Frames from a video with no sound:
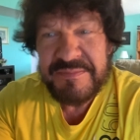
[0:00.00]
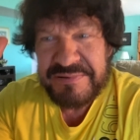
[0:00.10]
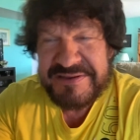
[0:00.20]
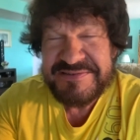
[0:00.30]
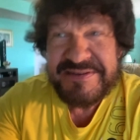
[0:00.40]

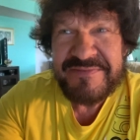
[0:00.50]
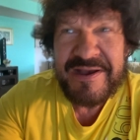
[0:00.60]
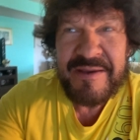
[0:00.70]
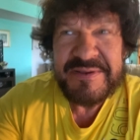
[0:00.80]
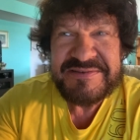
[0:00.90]
please leave
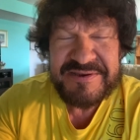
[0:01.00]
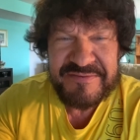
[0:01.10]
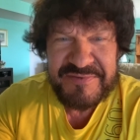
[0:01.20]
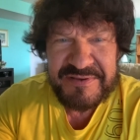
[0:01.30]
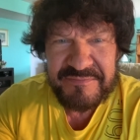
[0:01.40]
comments here
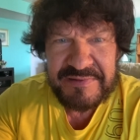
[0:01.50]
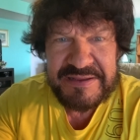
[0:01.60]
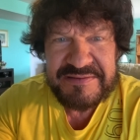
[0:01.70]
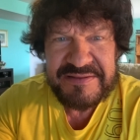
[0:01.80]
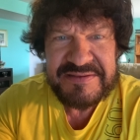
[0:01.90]
if you can
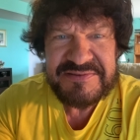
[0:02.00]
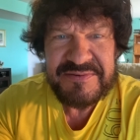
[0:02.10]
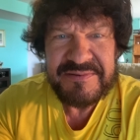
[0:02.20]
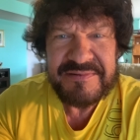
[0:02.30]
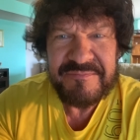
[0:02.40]
relate to this or